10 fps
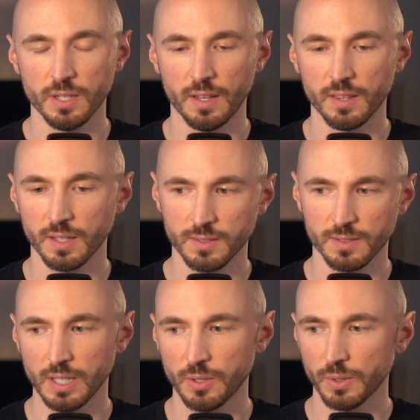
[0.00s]
nothing's
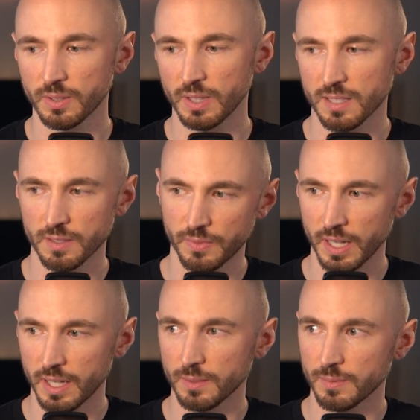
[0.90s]
secret,
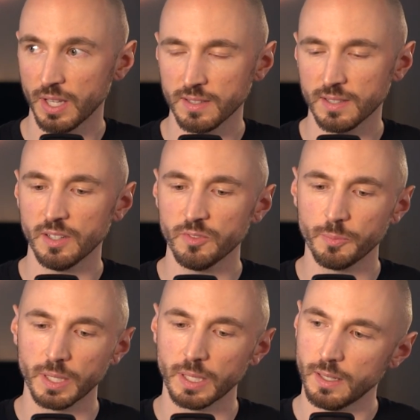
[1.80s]
classified, or sensitive,
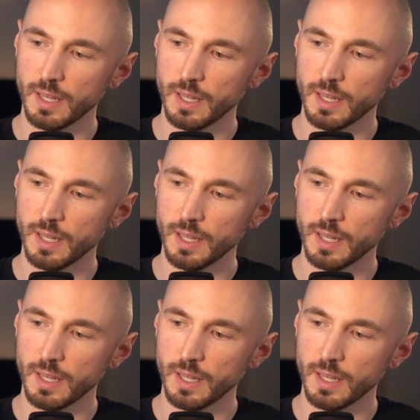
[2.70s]
but